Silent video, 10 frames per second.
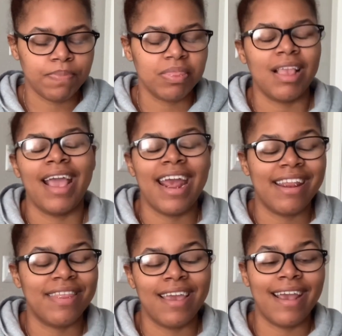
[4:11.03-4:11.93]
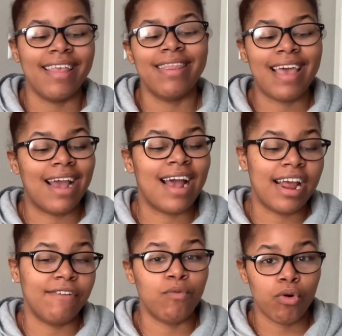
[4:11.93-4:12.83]
anything in that kind of
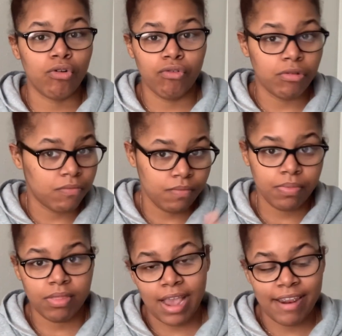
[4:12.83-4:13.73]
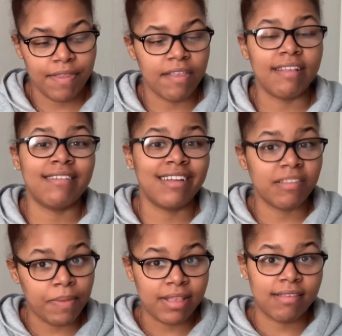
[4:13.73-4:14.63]
world. Anything that's an
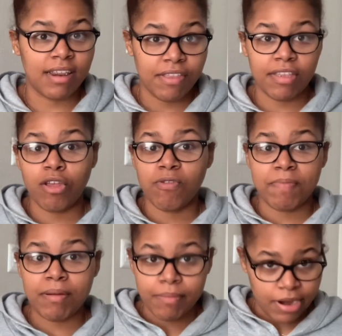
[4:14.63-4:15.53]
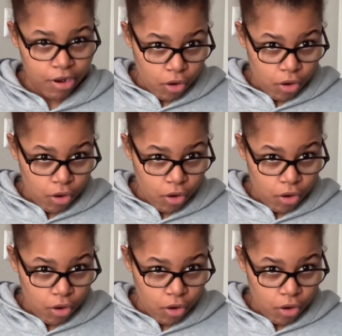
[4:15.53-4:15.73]
expense, anything that you spend money on.